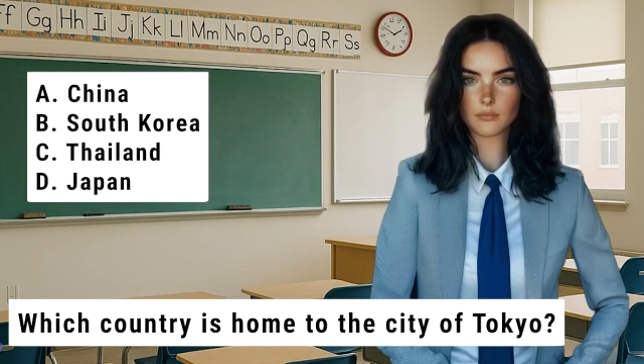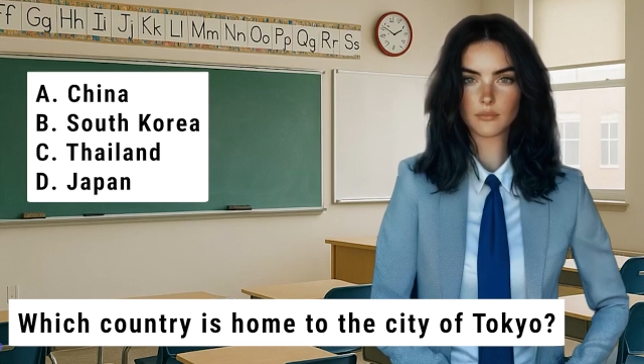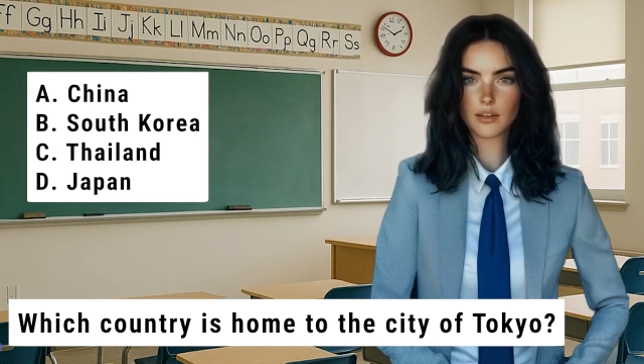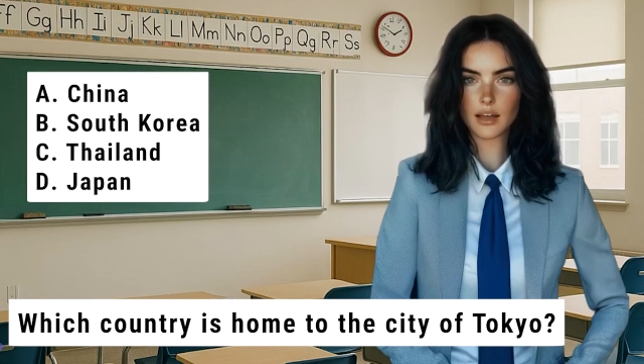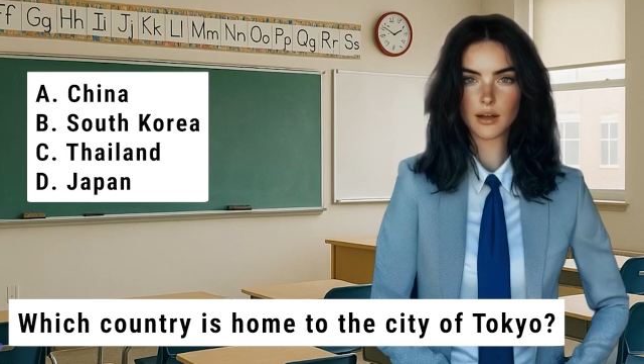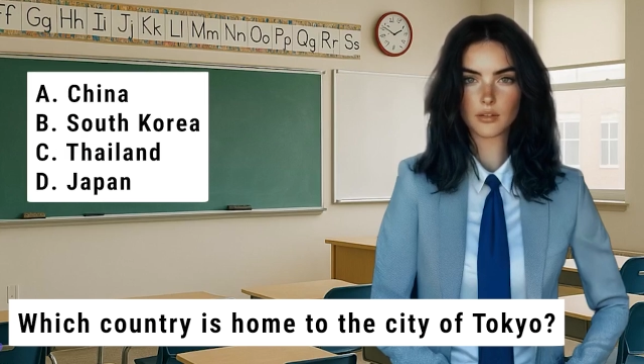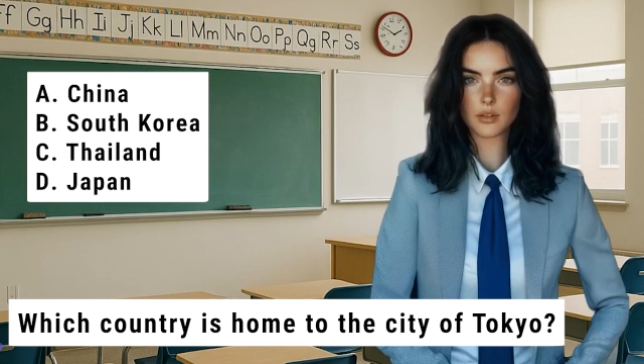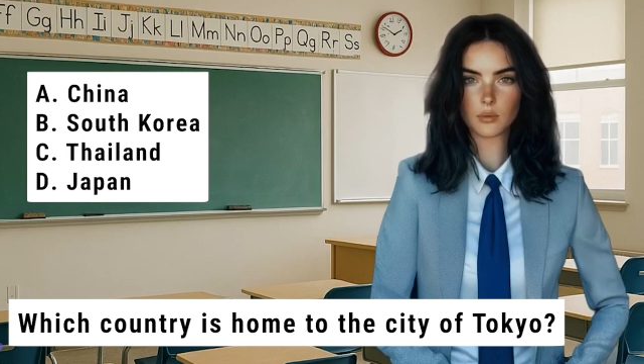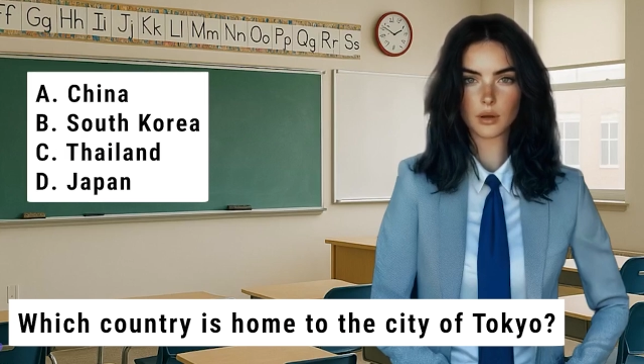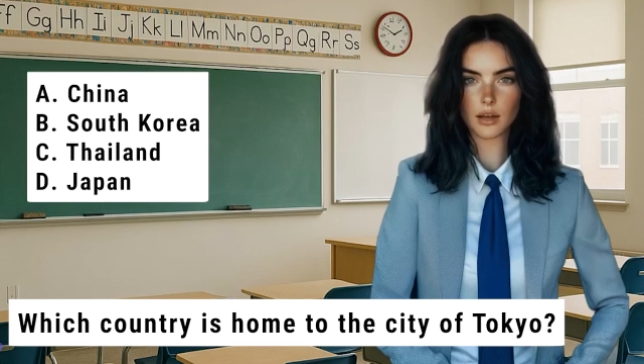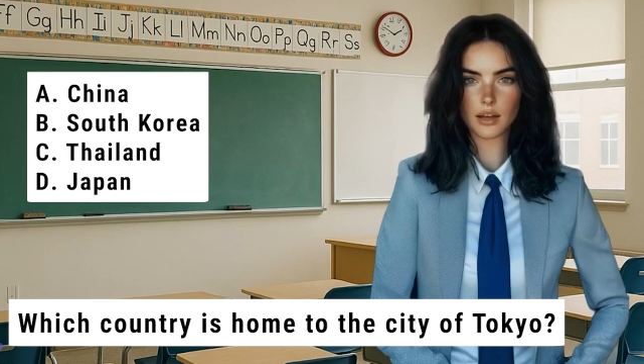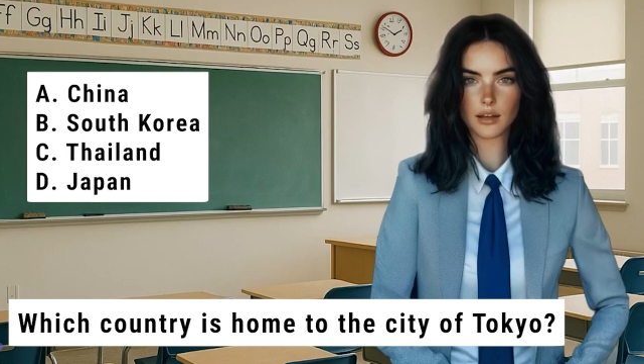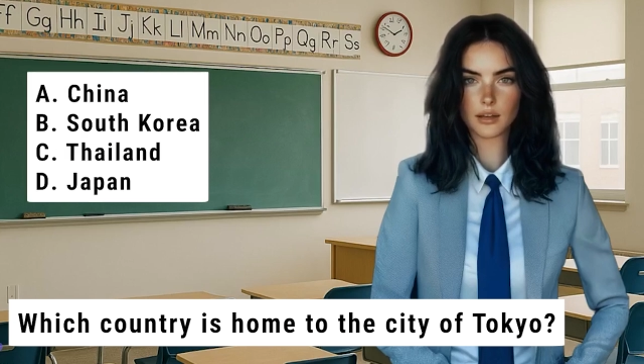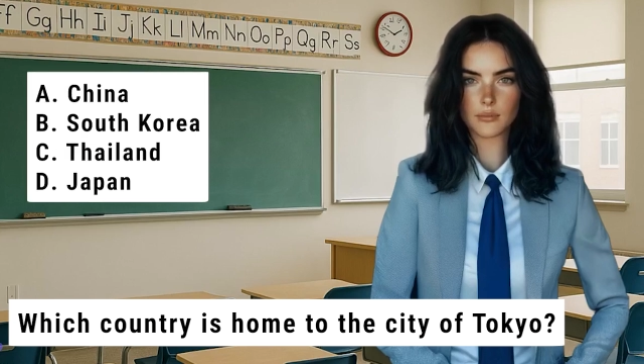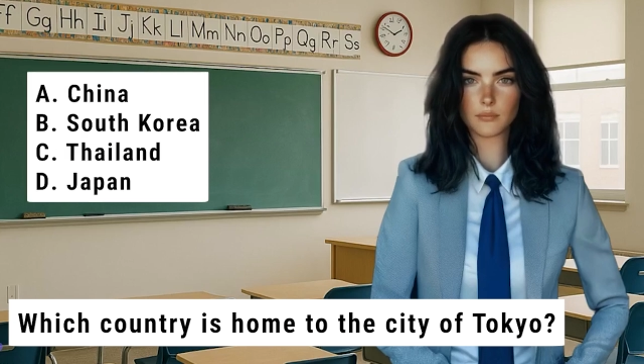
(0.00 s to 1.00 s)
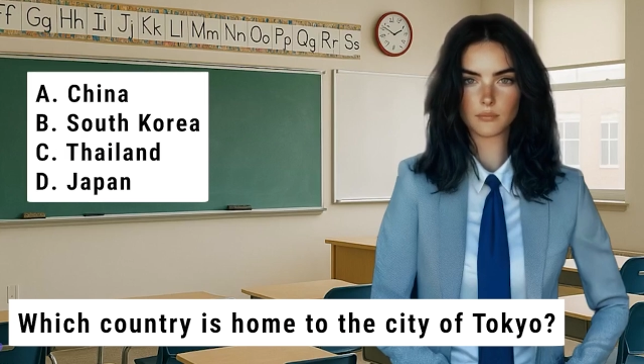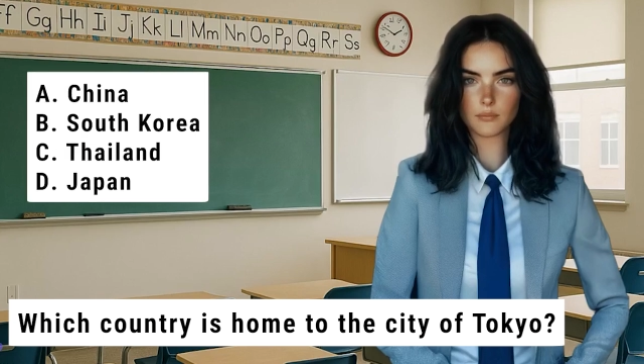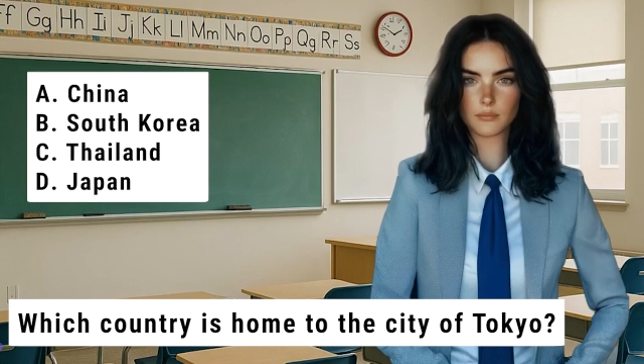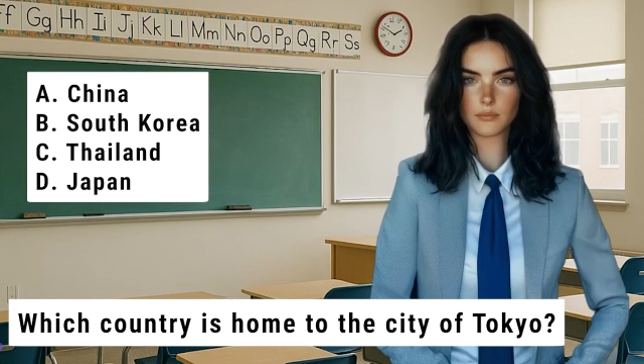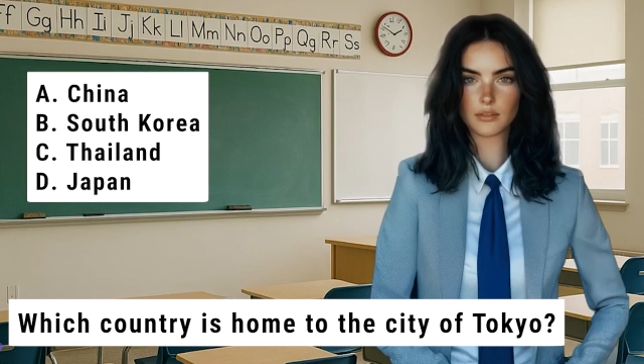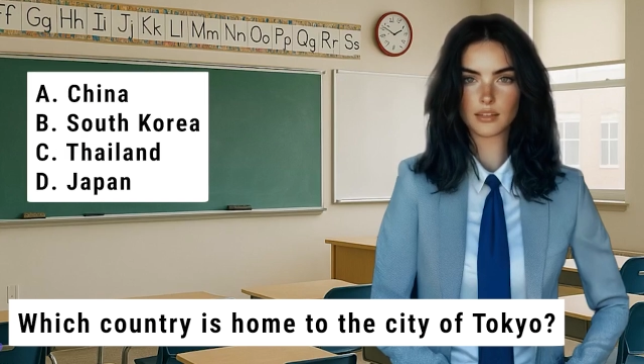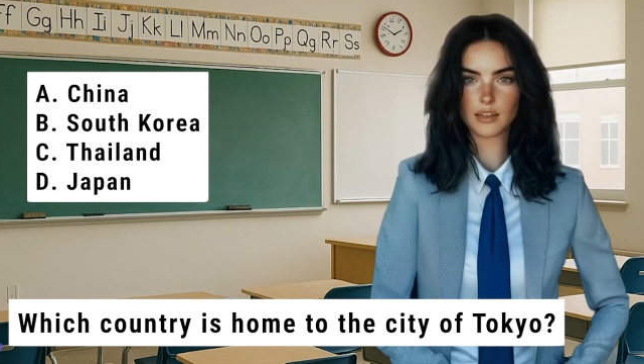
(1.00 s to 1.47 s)
South Korea,
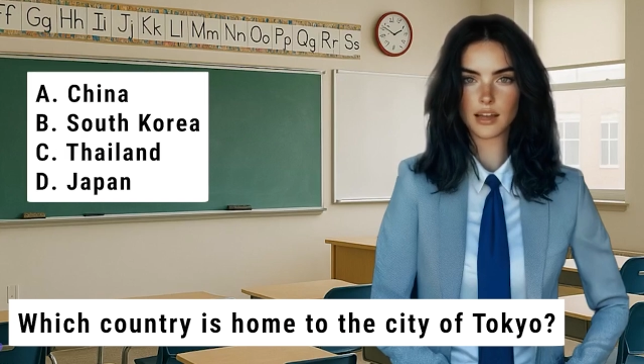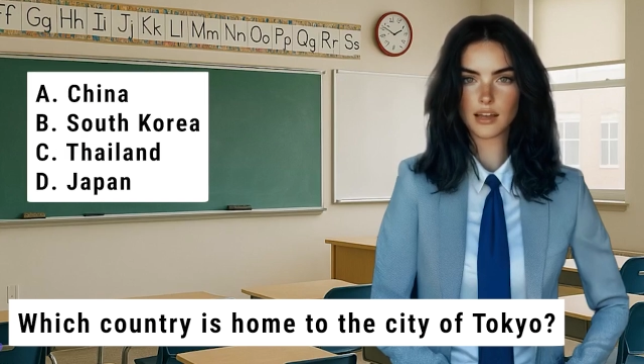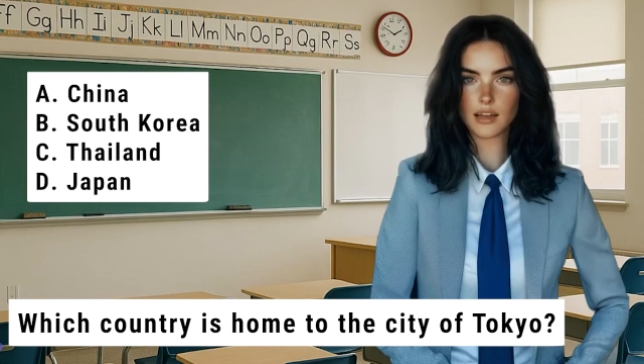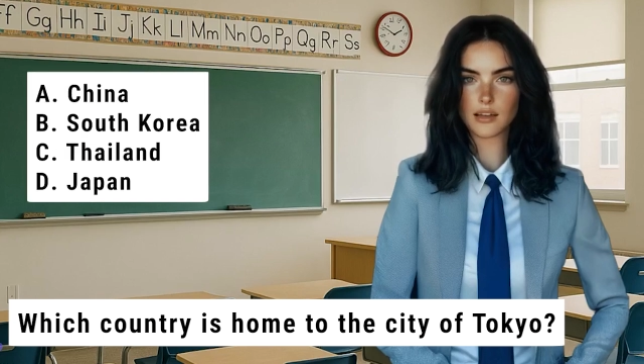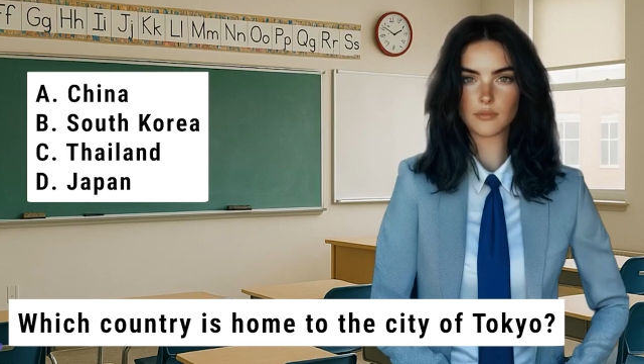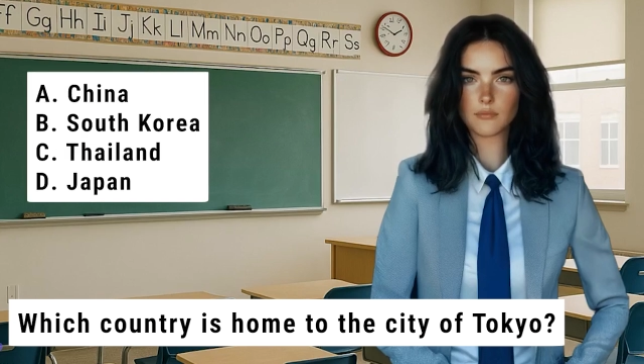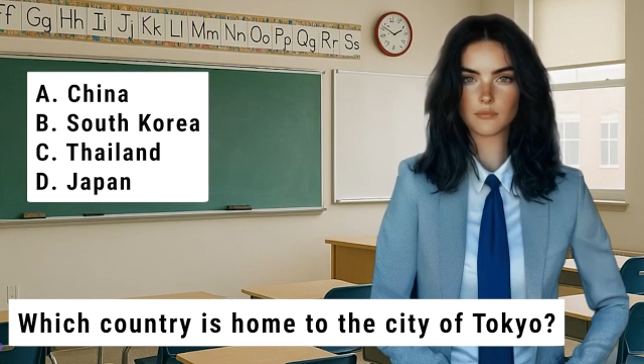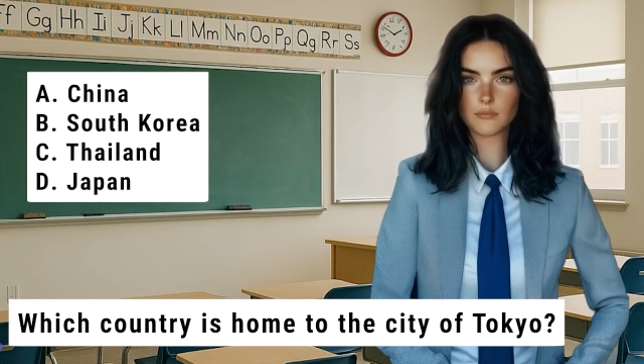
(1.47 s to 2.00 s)
C.